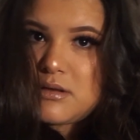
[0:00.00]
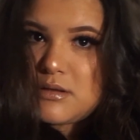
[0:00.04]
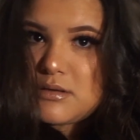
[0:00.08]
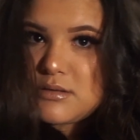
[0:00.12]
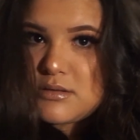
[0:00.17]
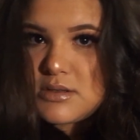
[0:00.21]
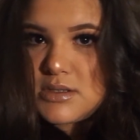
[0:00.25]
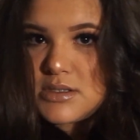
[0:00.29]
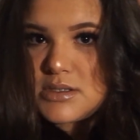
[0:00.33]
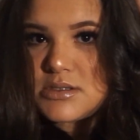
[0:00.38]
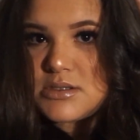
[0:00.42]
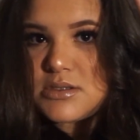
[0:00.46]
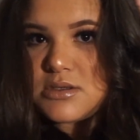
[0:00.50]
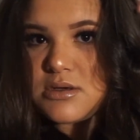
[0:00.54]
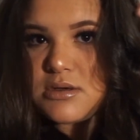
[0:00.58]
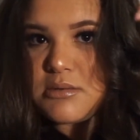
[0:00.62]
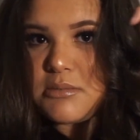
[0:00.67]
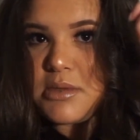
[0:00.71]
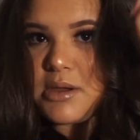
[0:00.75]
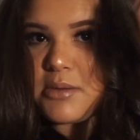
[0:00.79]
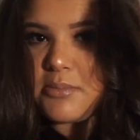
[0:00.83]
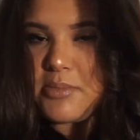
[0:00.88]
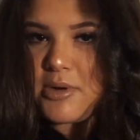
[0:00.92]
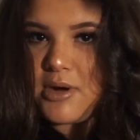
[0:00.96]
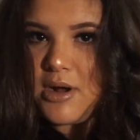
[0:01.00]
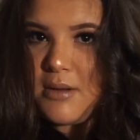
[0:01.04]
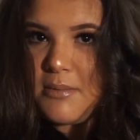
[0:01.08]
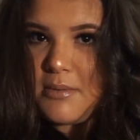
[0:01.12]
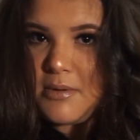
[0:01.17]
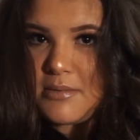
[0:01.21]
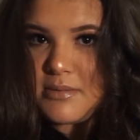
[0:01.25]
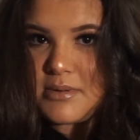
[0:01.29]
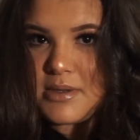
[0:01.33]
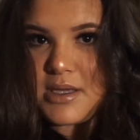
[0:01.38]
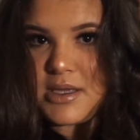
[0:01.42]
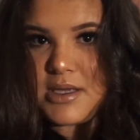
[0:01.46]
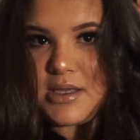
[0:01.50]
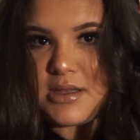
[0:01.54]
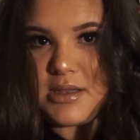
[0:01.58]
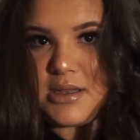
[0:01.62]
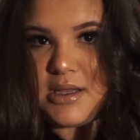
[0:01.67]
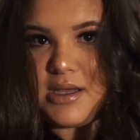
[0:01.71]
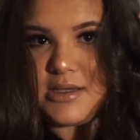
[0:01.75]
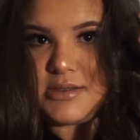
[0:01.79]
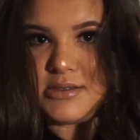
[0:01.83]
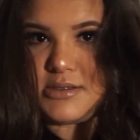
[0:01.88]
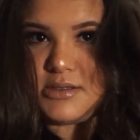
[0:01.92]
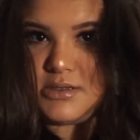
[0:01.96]
This took me probably
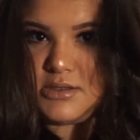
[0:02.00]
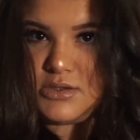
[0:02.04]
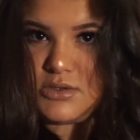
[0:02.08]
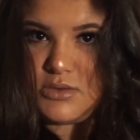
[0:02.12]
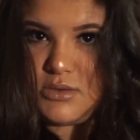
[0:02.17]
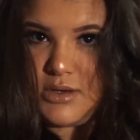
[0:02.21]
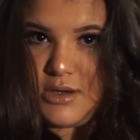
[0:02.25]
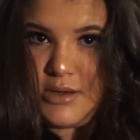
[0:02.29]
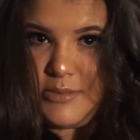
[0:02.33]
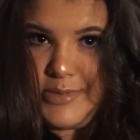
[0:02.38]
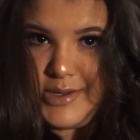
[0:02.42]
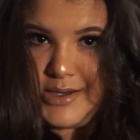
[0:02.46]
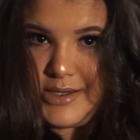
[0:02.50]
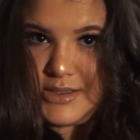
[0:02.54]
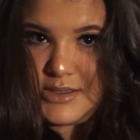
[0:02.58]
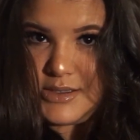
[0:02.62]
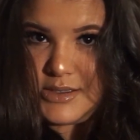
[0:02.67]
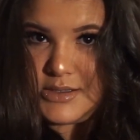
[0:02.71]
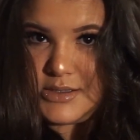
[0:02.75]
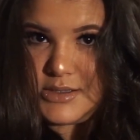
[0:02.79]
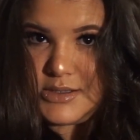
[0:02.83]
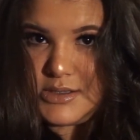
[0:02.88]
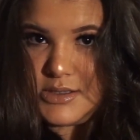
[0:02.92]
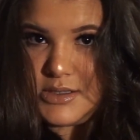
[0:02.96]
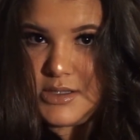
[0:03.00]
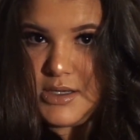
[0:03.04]
less than 20 minutes,